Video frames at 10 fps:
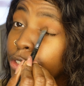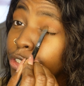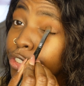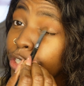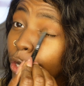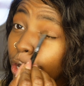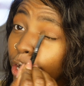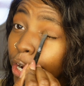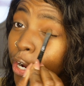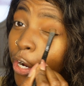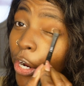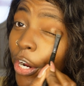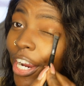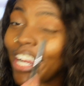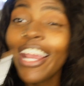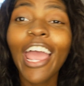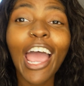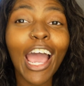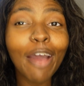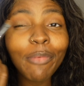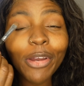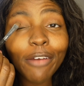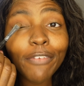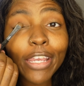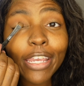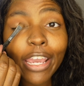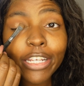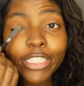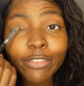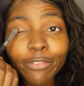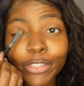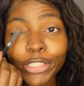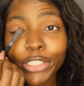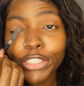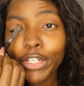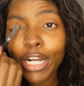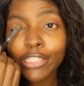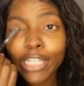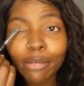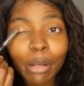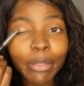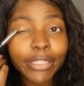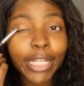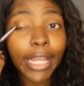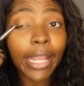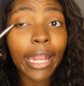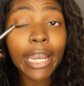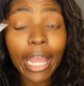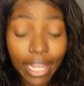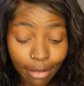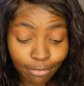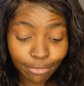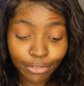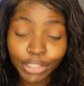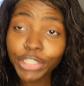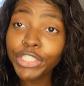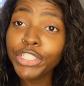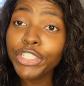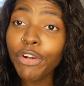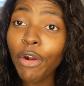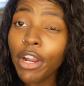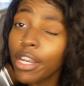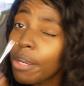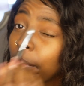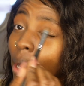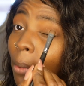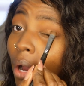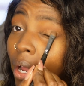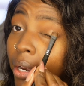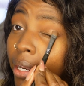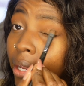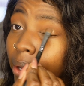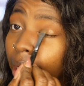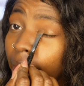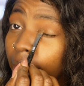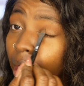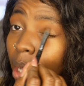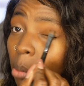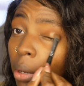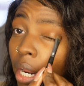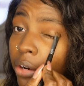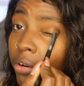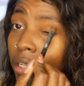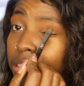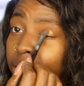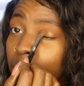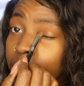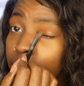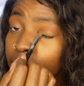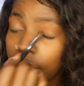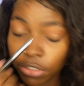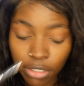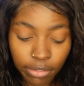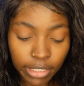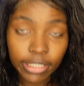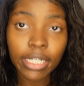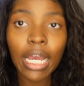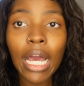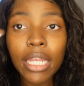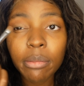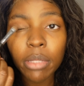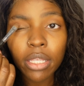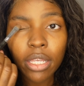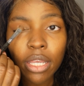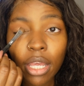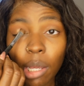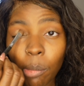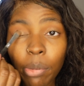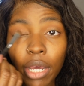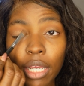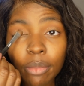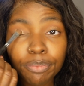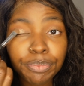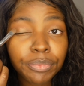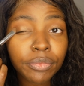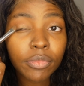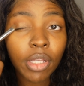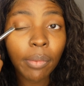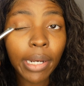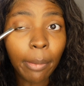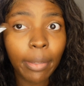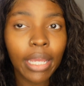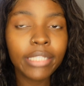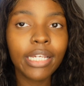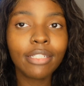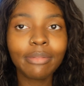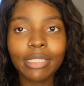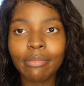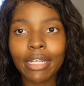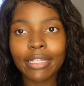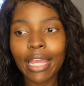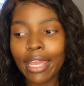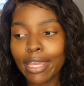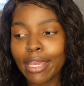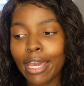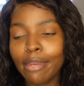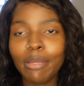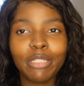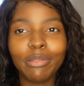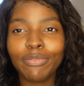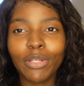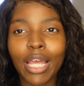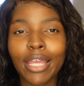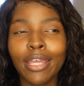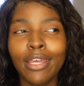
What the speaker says: sure. I'm going on vacation for sure outside of my birthday, and I am for sure gonna get what I want. Okay, but I do know sometimes it can be a struggle in this economy. But when a man tells me something like that, it kind of makes me feel like